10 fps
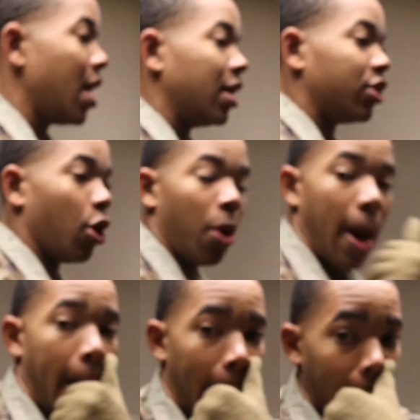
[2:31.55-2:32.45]
So
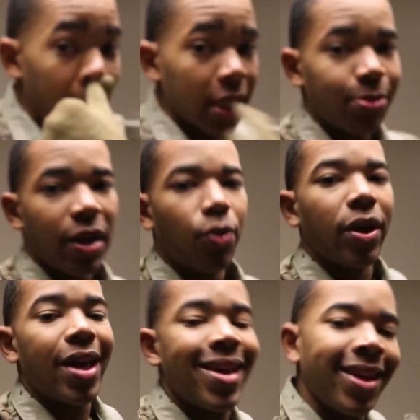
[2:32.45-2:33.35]
I'm gonna explain what
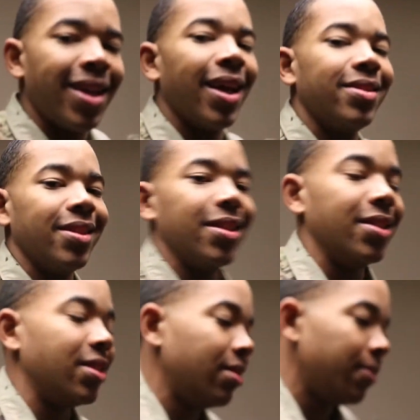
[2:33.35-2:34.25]
an inact
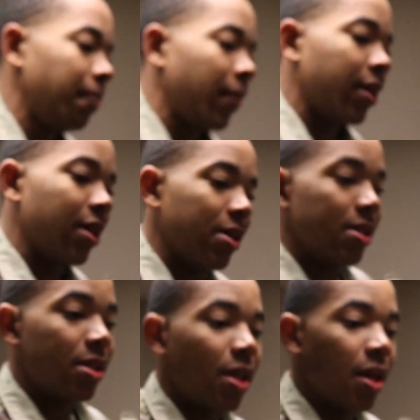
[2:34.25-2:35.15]
is,
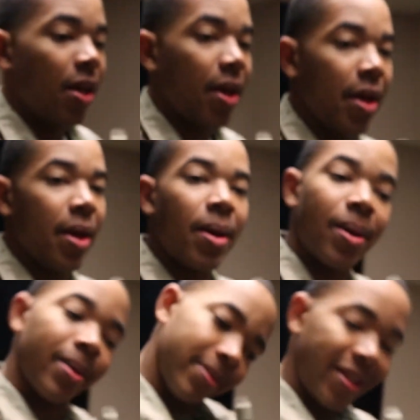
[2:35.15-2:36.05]
cause
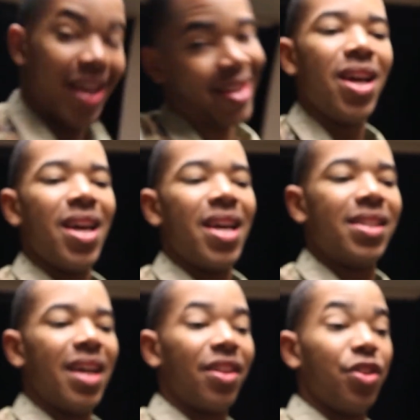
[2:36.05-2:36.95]
yeah, it's
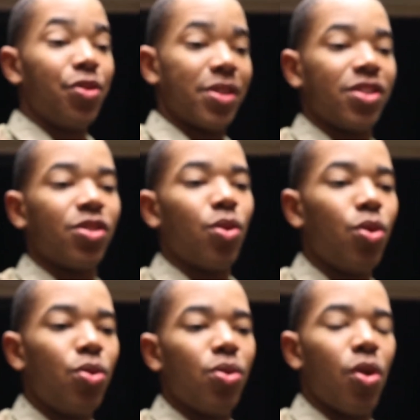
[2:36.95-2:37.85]
either you're in
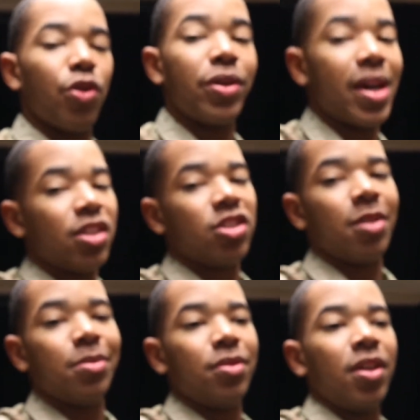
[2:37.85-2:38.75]
school or you got in
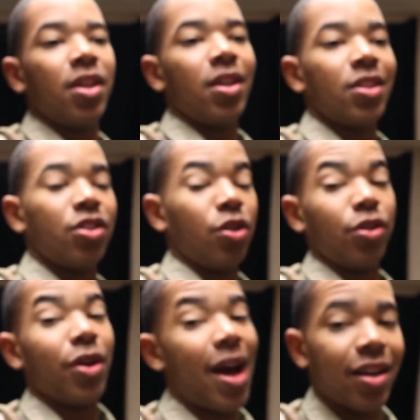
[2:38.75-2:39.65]
trouble, so
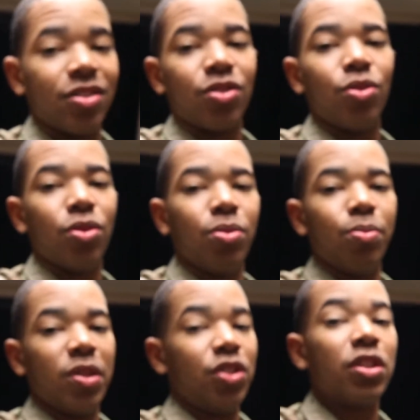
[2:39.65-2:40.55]
you're out of school,
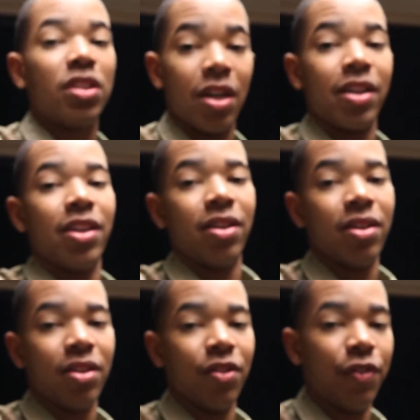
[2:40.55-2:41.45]
but you stuck here,
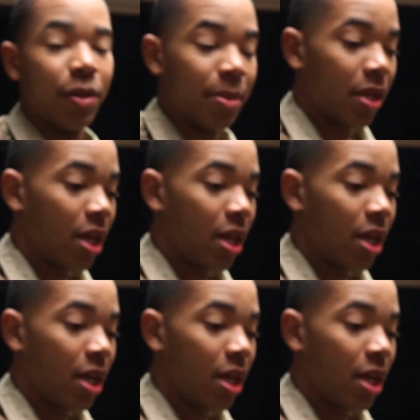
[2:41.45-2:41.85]
you feel me?